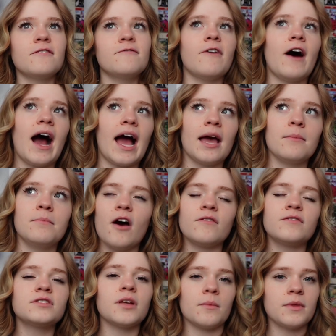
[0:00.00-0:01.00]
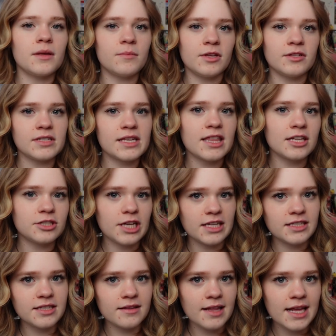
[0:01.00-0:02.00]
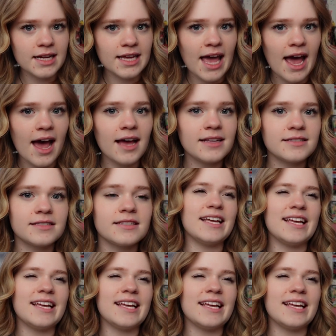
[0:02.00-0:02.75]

the vibe of some of the music that Chase Atlantic has